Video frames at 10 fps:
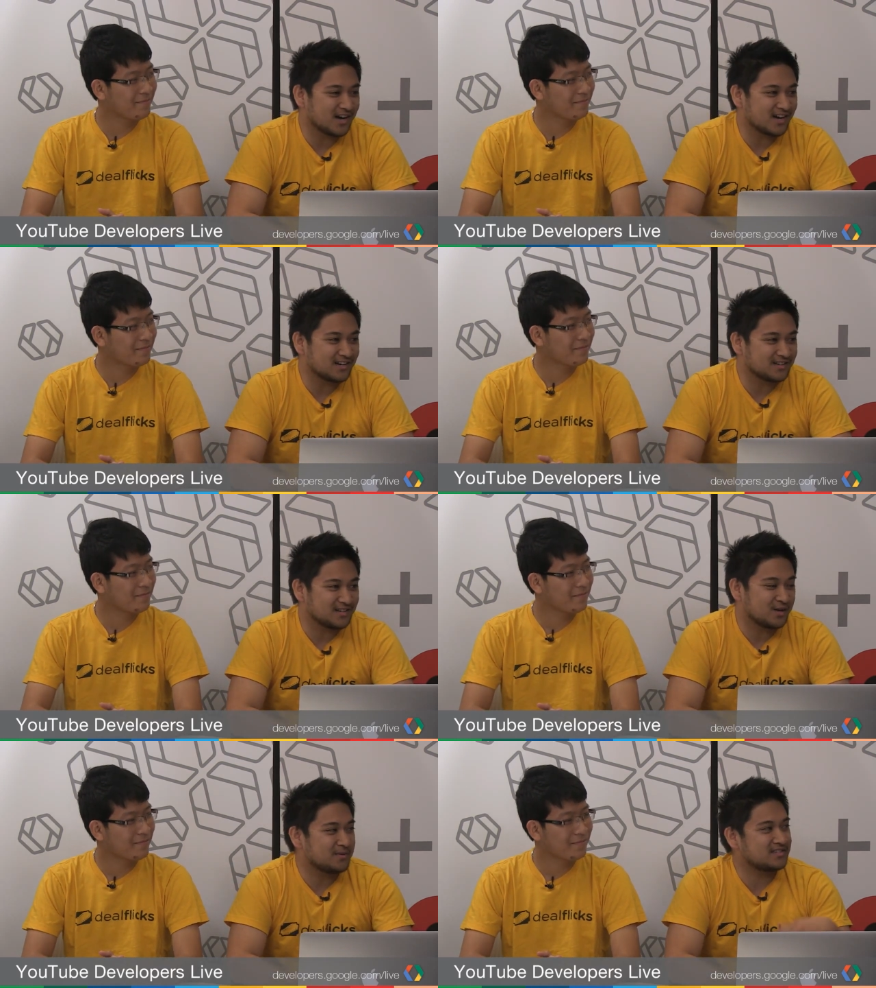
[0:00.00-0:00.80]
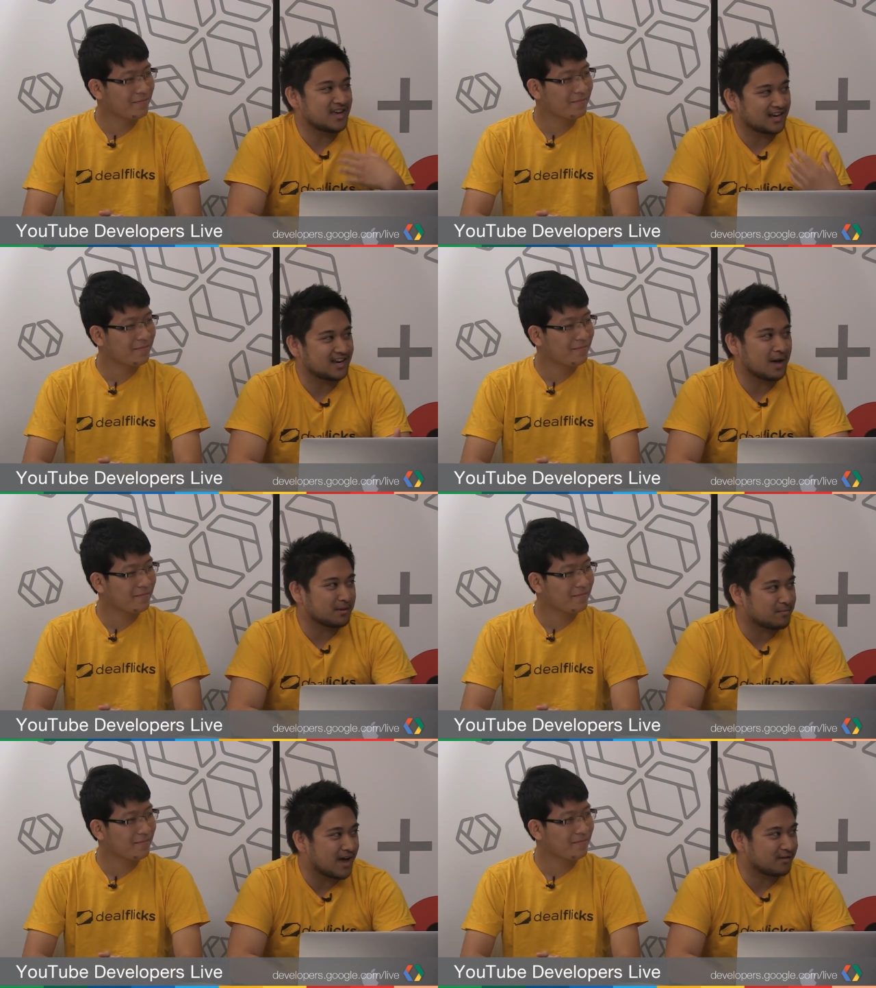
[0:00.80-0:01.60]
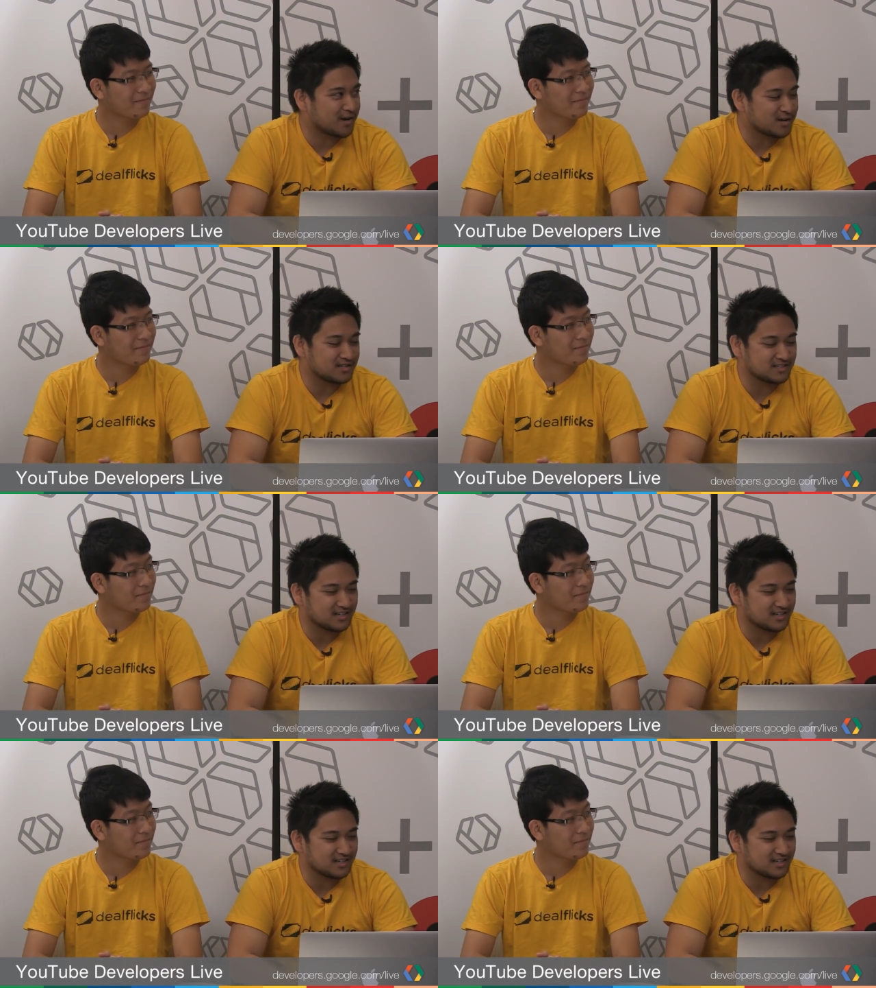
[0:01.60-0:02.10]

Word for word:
Speaker 1: Uh, you know, his economic background, he's